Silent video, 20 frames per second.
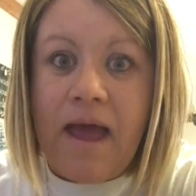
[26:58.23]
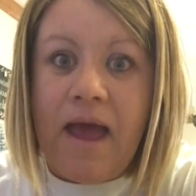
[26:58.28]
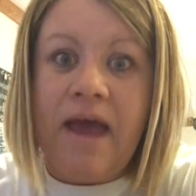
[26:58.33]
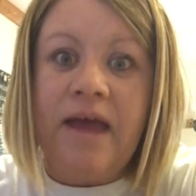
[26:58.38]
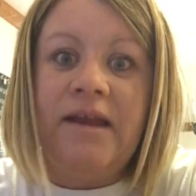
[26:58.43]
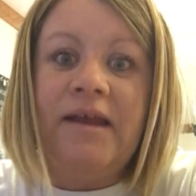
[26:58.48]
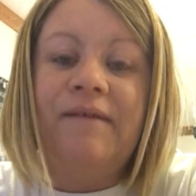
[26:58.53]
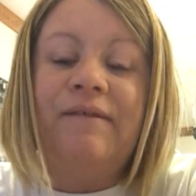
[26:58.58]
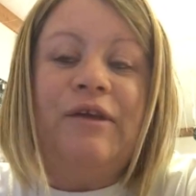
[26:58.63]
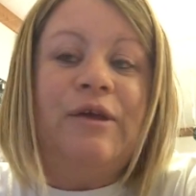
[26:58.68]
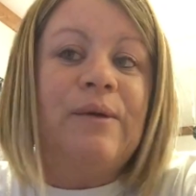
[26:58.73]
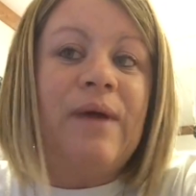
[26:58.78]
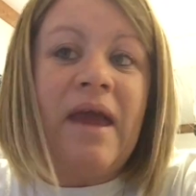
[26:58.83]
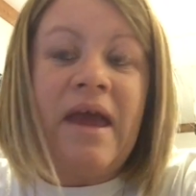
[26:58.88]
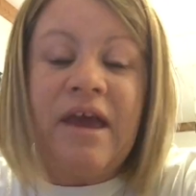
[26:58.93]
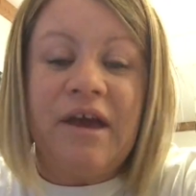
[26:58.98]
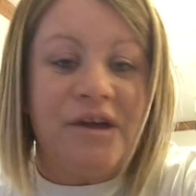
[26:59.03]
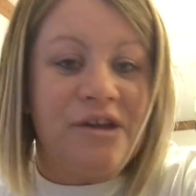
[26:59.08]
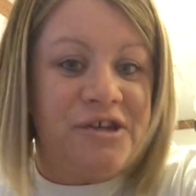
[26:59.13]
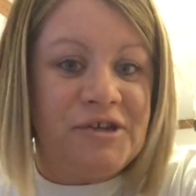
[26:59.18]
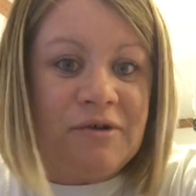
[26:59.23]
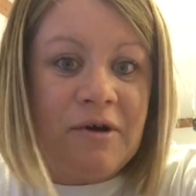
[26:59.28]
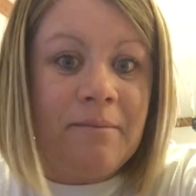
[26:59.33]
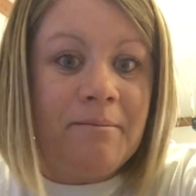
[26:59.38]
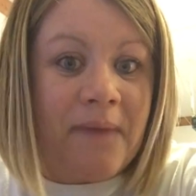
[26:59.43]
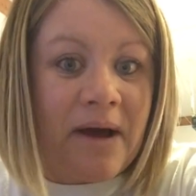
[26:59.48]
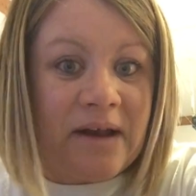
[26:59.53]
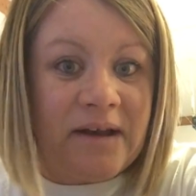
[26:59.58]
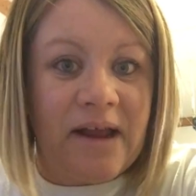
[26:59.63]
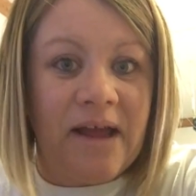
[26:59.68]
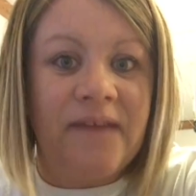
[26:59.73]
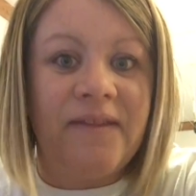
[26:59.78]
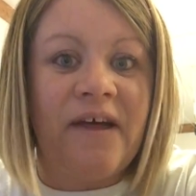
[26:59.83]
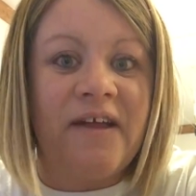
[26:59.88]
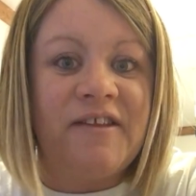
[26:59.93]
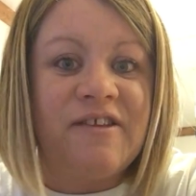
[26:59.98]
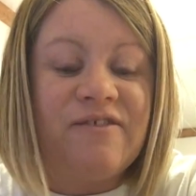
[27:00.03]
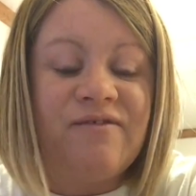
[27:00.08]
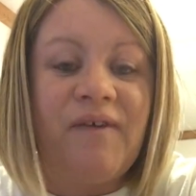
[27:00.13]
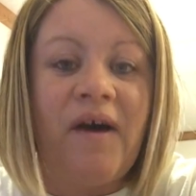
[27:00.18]
And if you can't do a Monday,
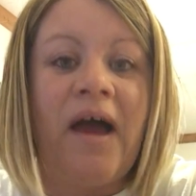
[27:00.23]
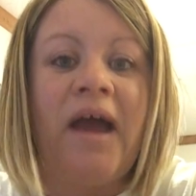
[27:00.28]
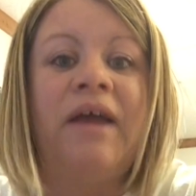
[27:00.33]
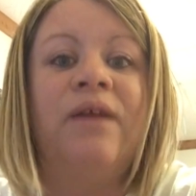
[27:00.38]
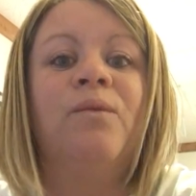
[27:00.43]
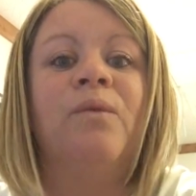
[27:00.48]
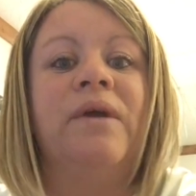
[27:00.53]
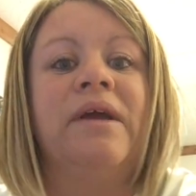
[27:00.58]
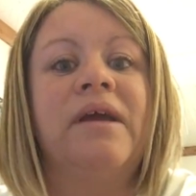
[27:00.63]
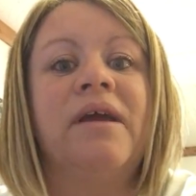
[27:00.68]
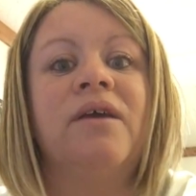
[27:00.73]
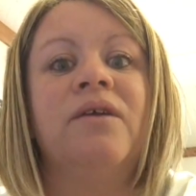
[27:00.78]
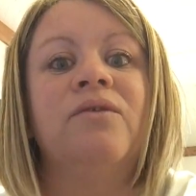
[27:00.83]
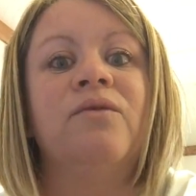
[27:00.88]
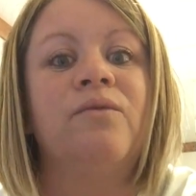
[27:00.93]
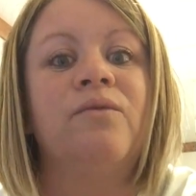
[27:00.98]
that's fine. We can